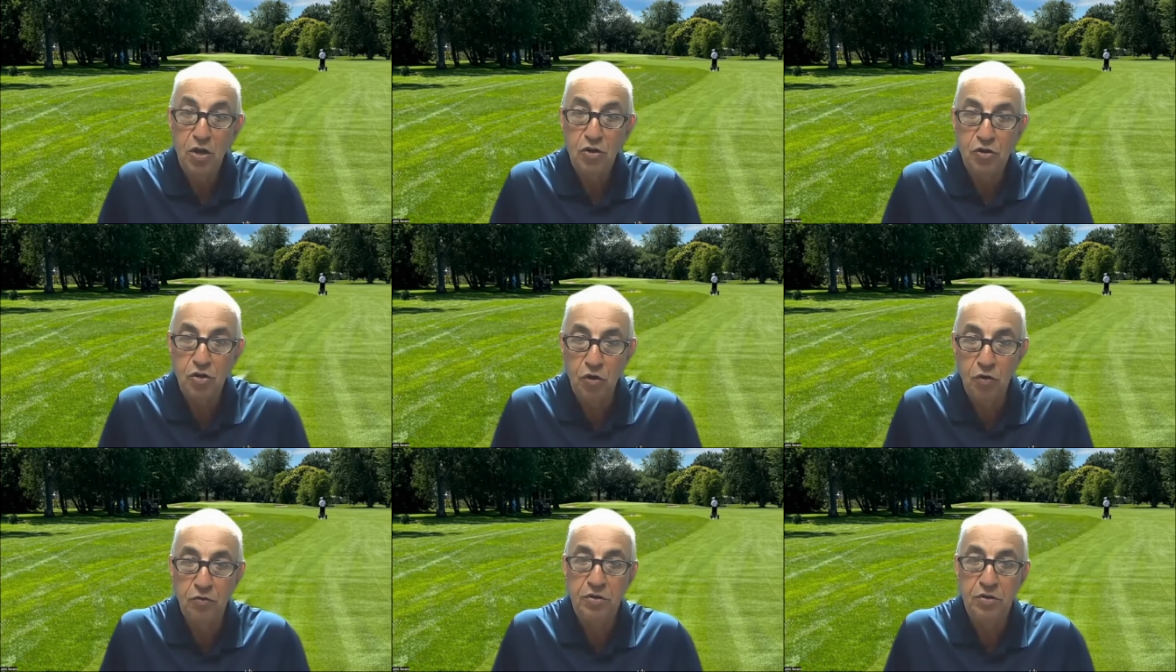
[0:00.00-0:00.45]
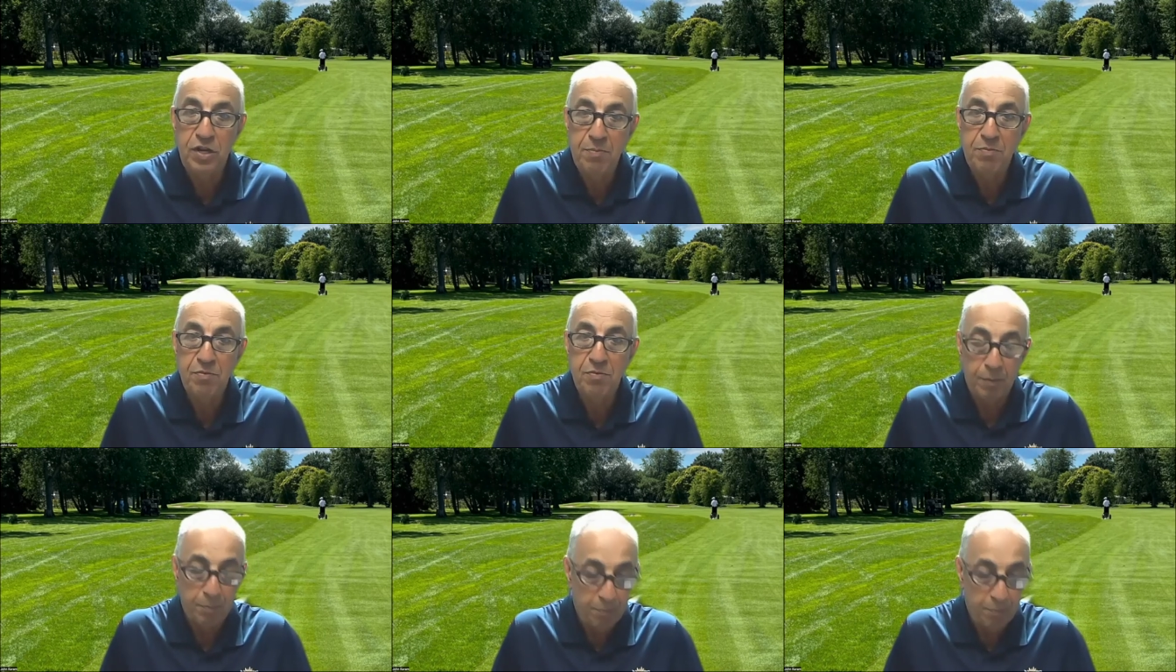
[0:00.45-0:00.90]
Two
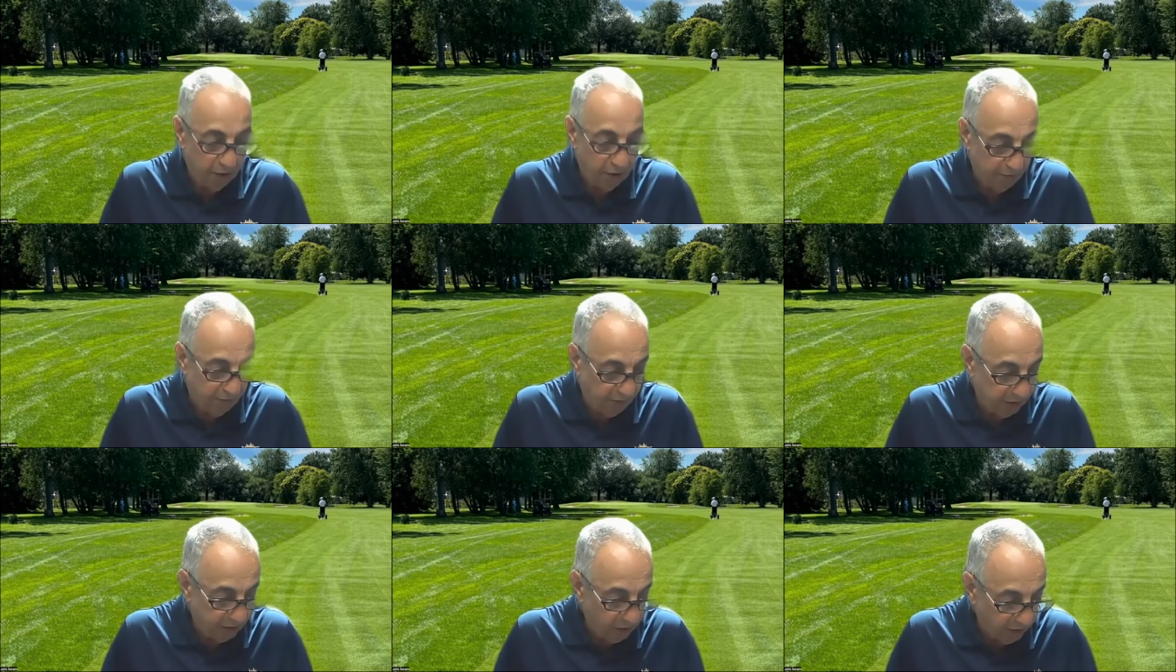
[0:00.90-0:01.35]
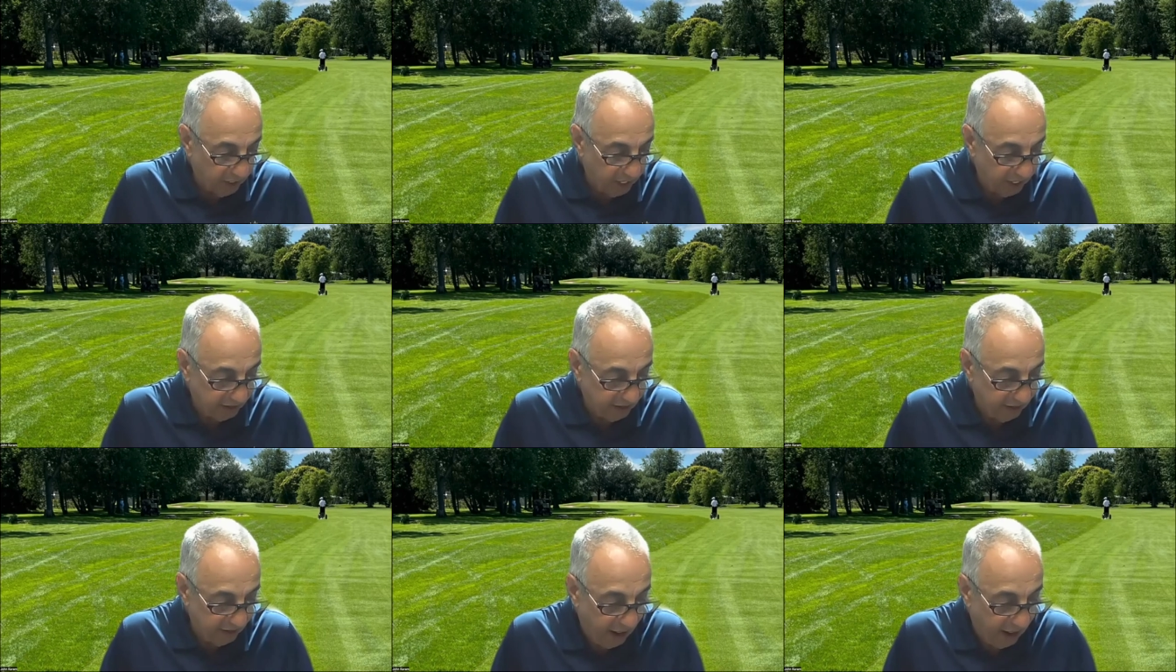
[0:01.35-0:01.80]
teams were perfect, and I'll
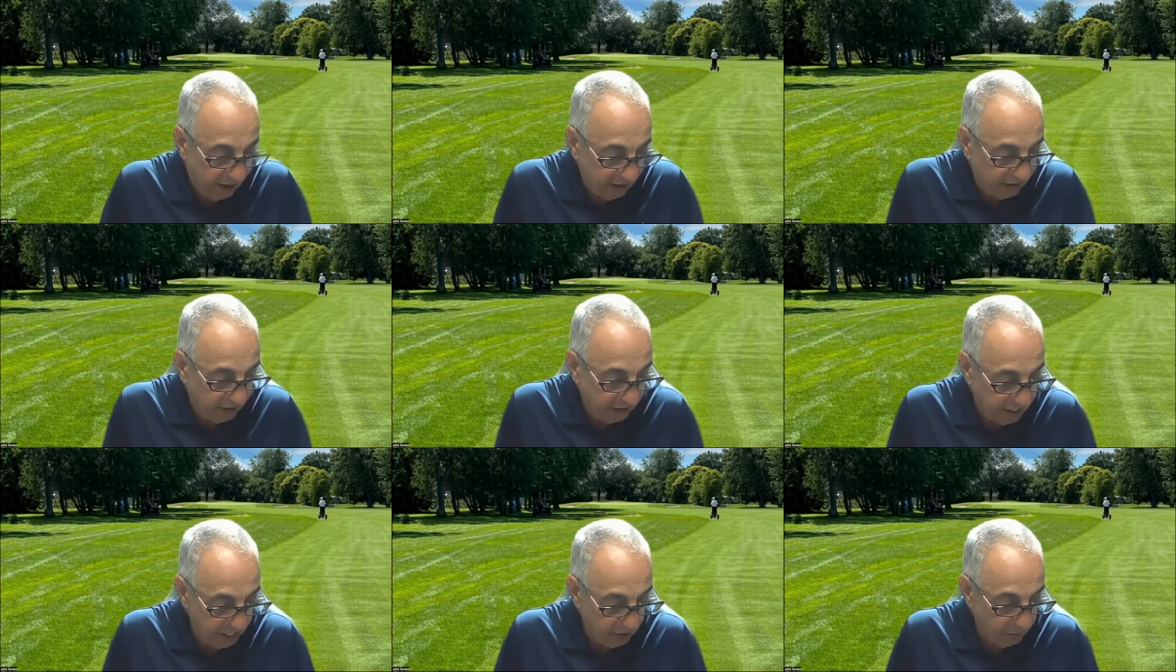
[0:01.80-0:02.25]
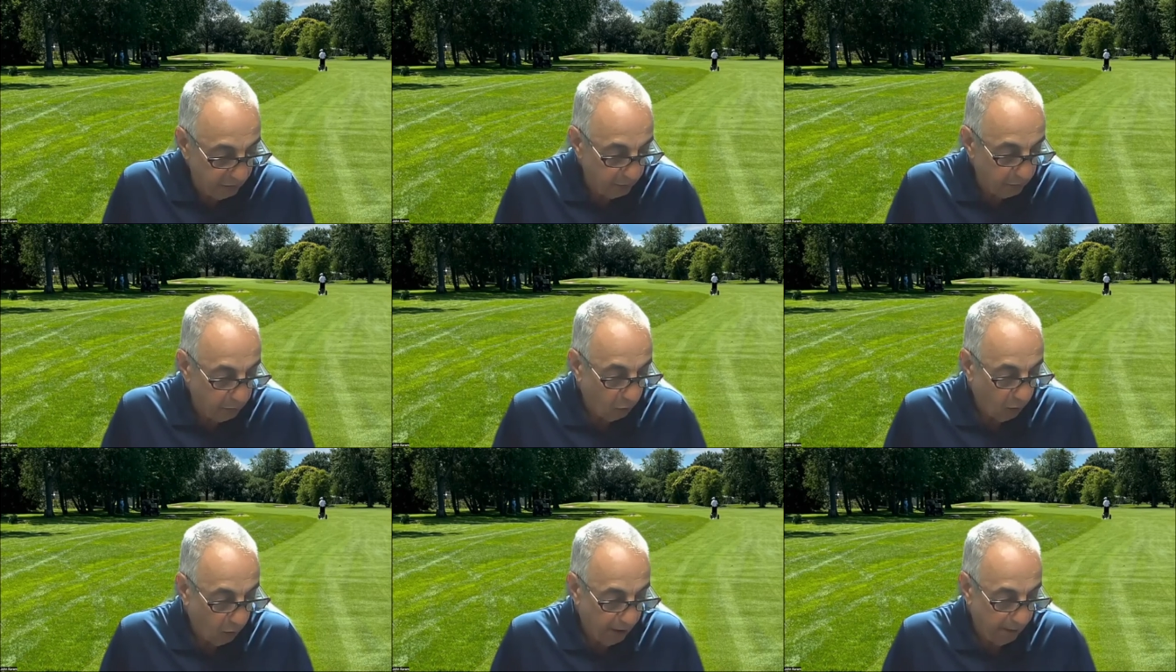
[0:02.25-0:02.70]
get to that in the team
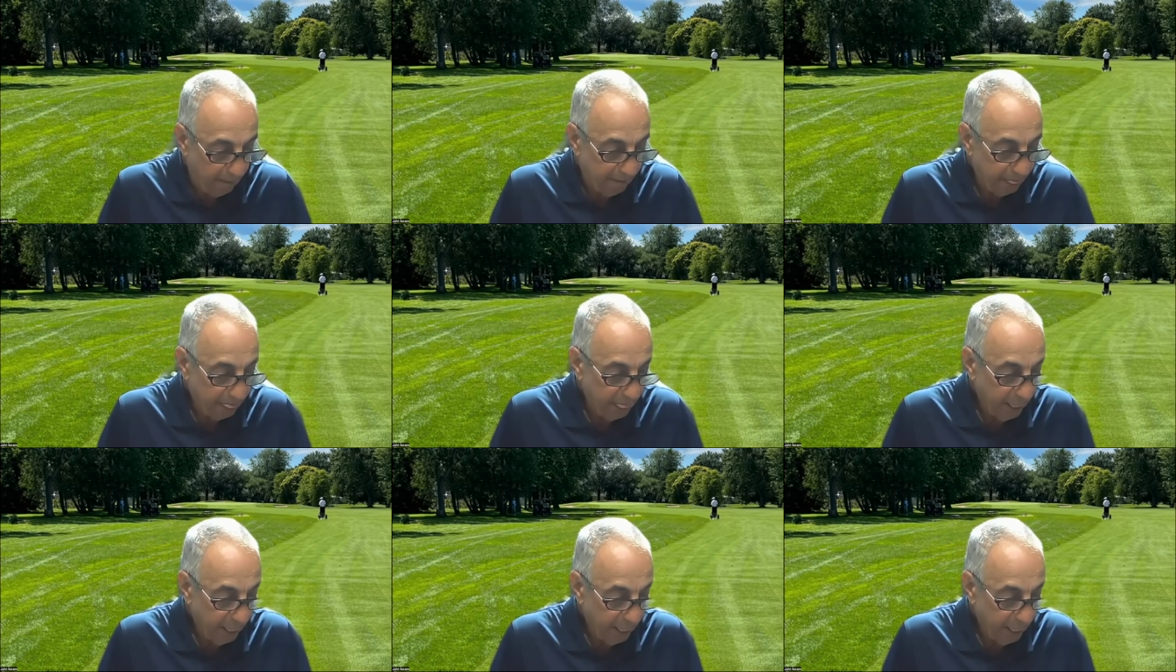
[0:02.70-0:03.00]
report.